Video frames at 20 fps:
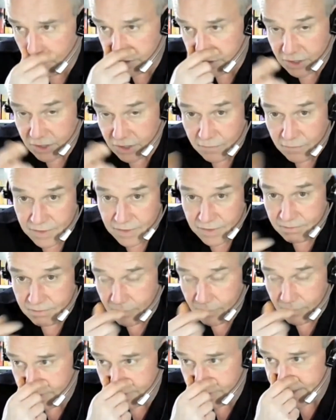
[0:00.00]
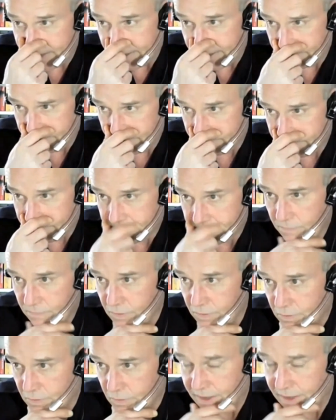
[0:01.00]
which is over the
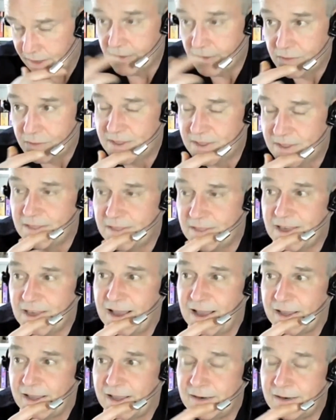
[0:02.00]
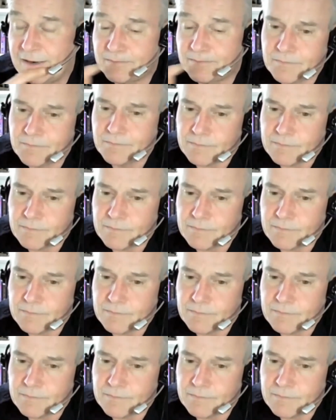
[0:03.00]
30% target.